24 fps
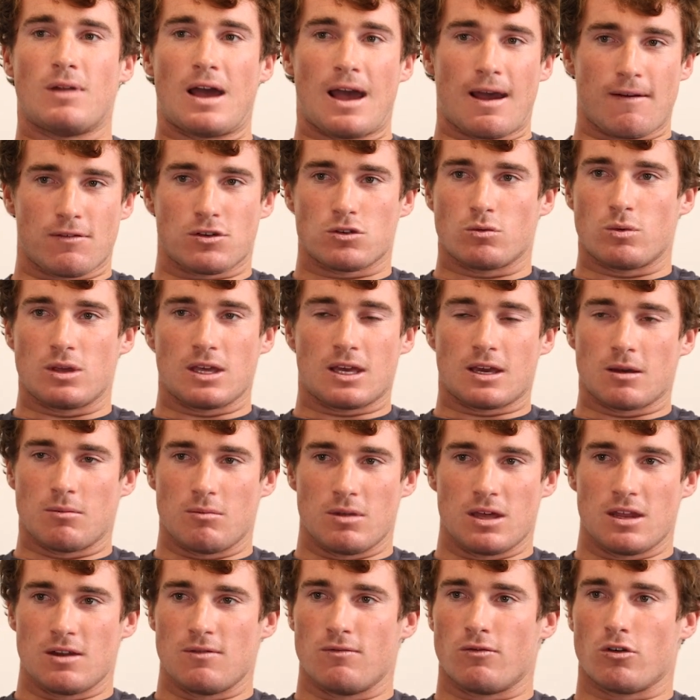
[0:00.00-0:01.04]
After we
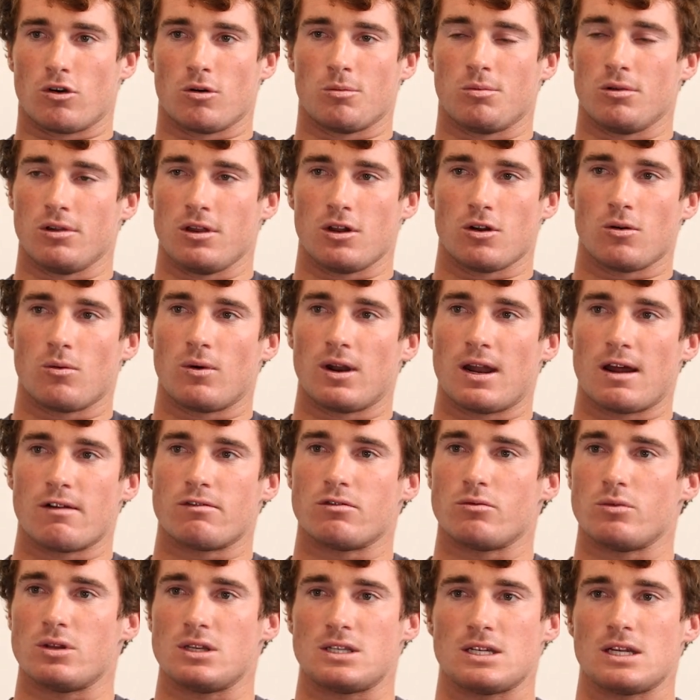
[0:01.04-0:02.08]
committed verbally or
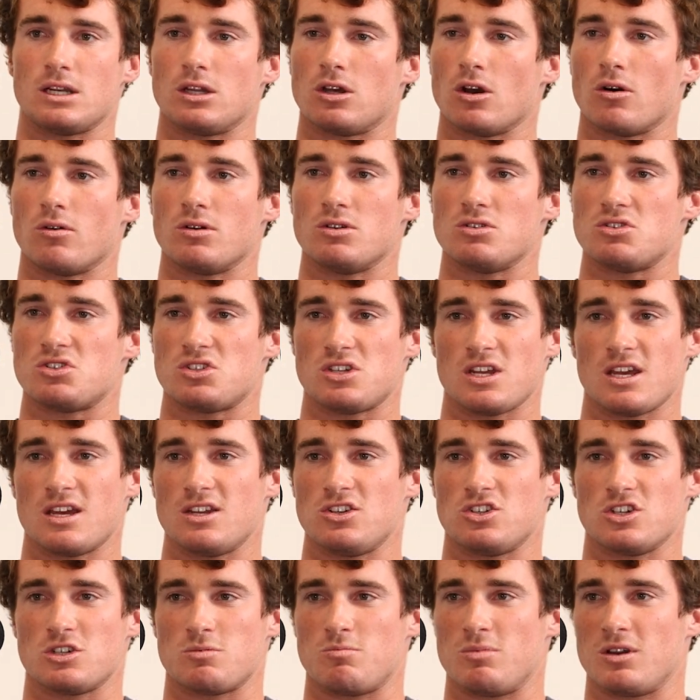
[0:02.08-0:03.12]
whatever, we did go and see
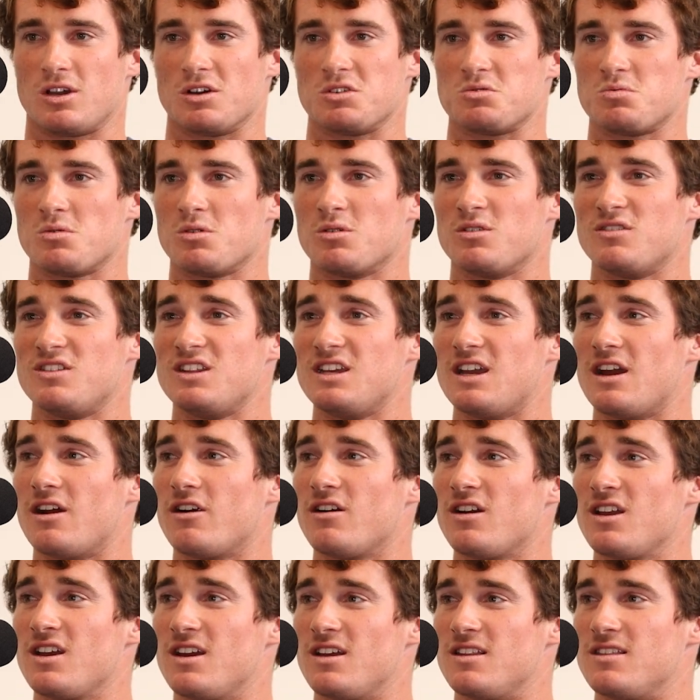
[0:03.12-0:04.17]
it just because we were in the
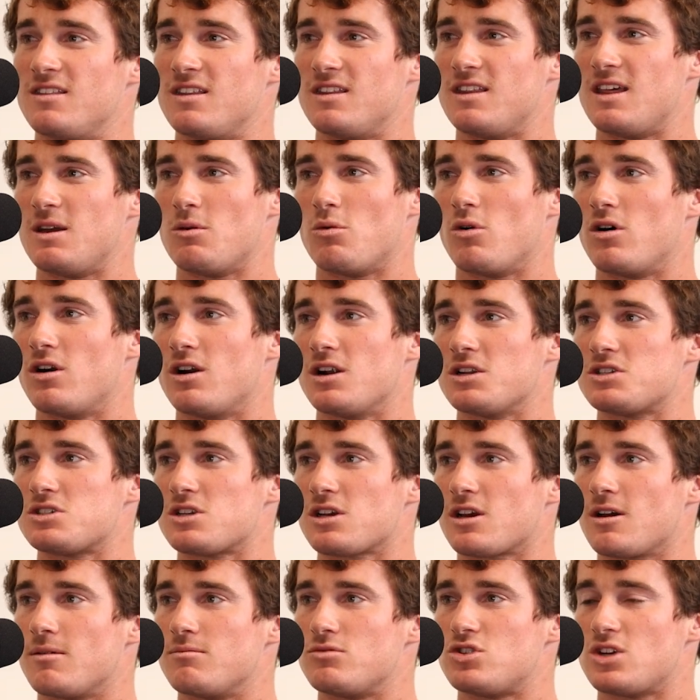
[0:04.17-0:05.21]
area and they wanted us
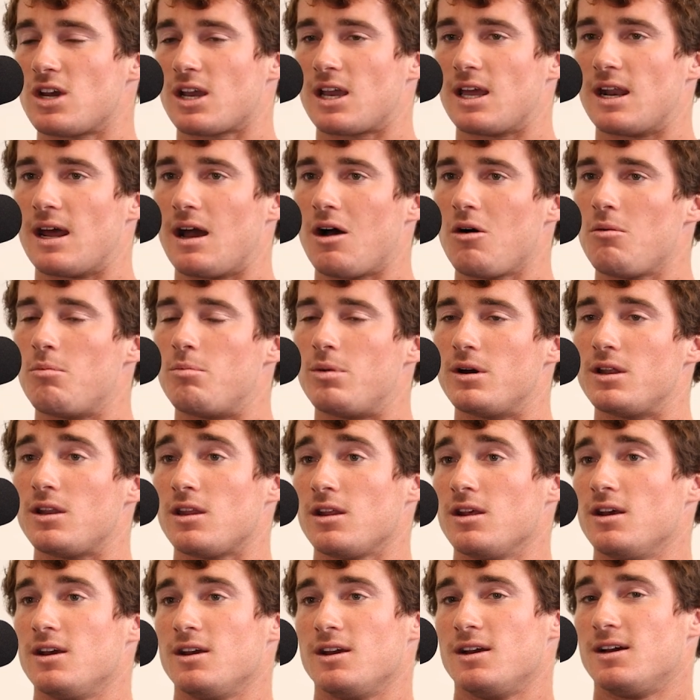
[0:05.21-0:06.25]
to come check it out.
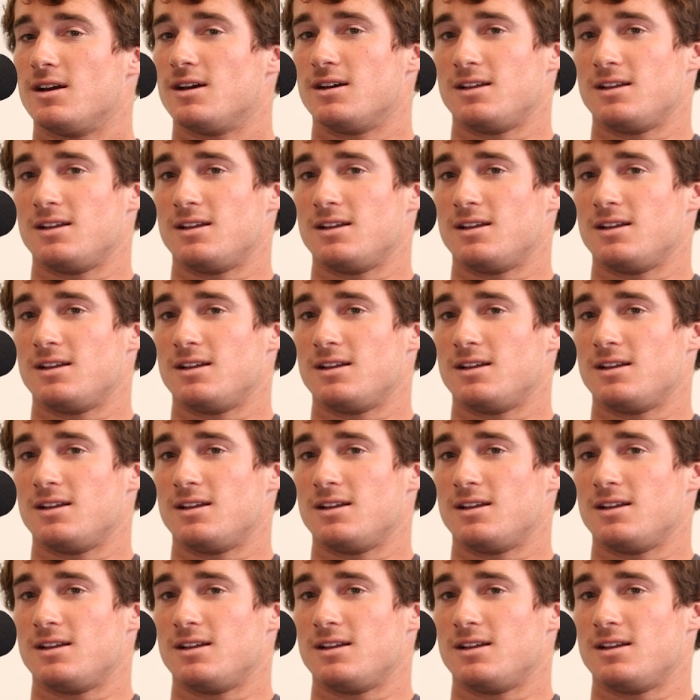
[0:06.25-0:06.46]
But